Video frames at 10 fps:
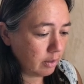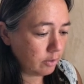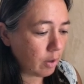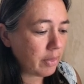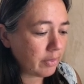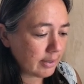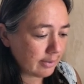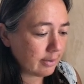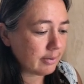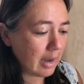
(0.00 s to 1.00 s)
So I think this
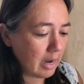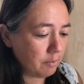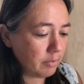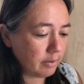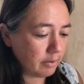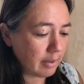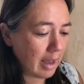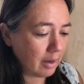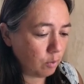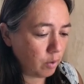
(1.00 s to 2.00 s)
is the same. This is
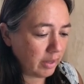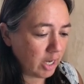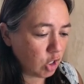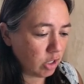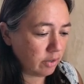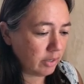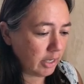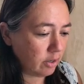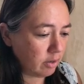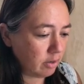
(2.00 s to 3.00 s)
that where the kitchen is
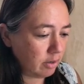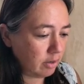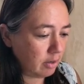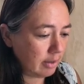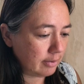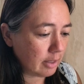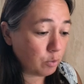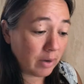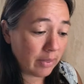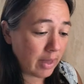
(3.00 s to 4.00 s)
here and
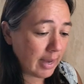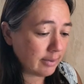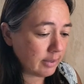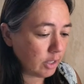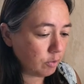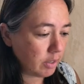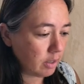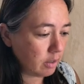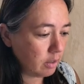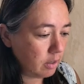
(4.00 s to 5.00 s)
such. We've got the AC
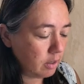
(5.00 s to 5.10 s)
unit.